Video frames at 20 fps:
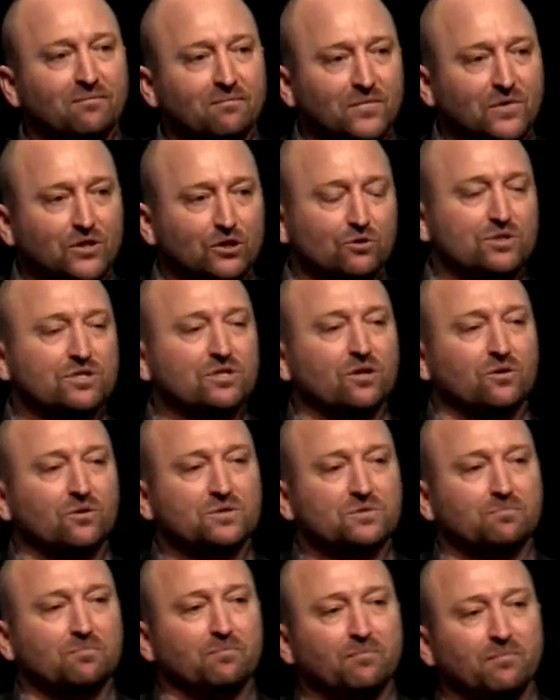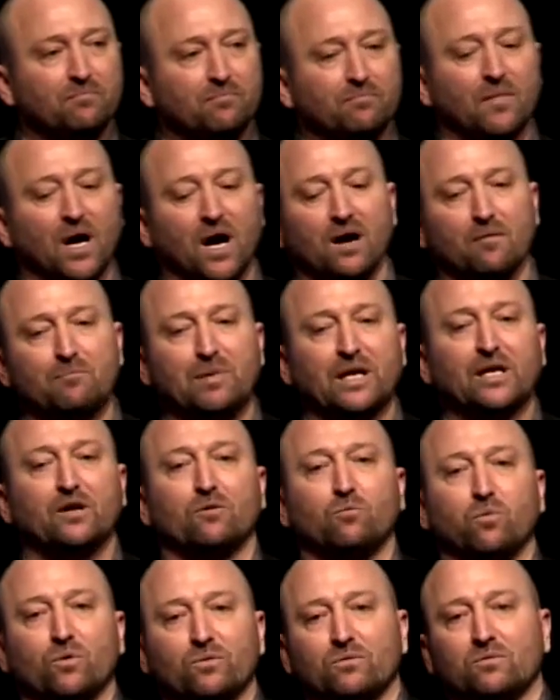use those bigger
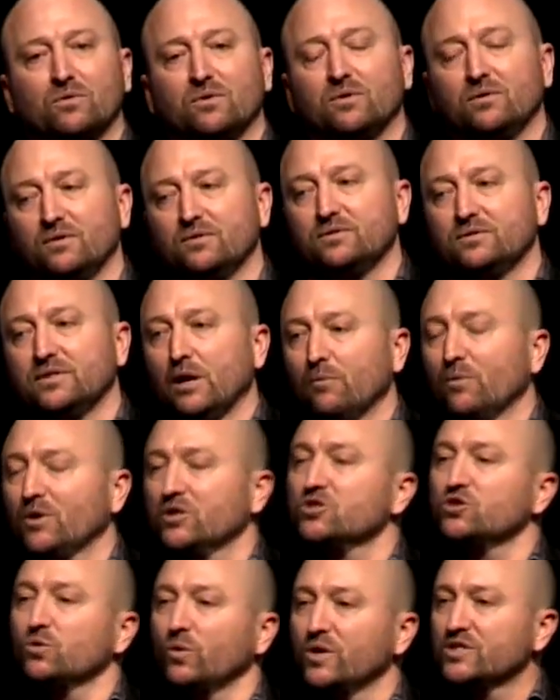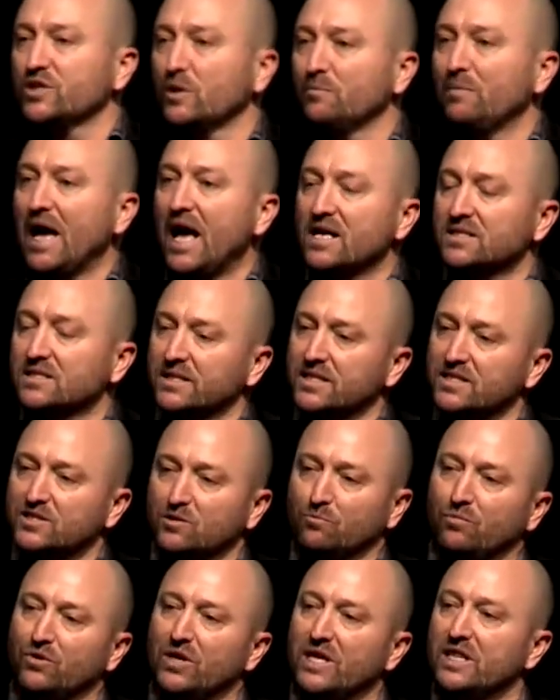network storage capacities and
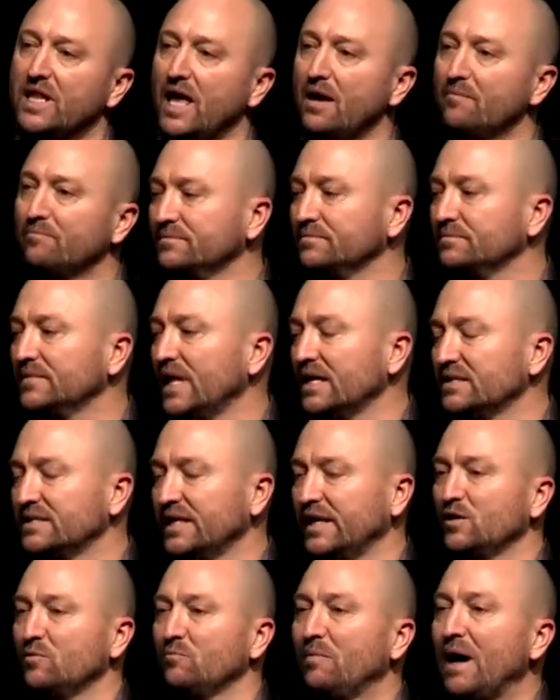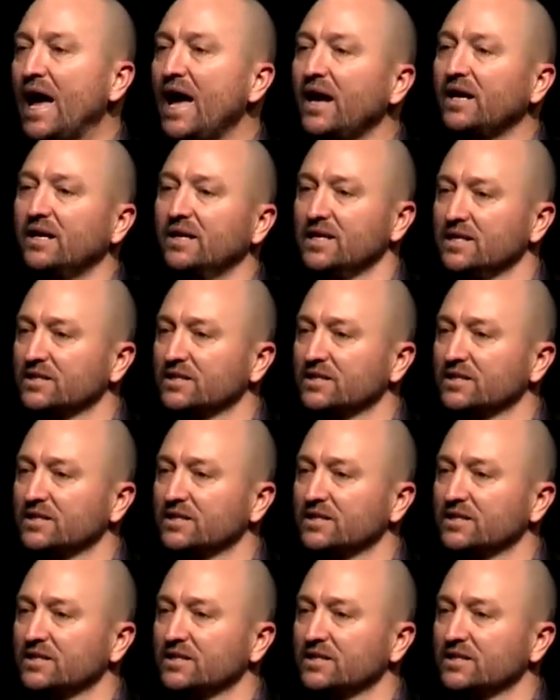bring that data back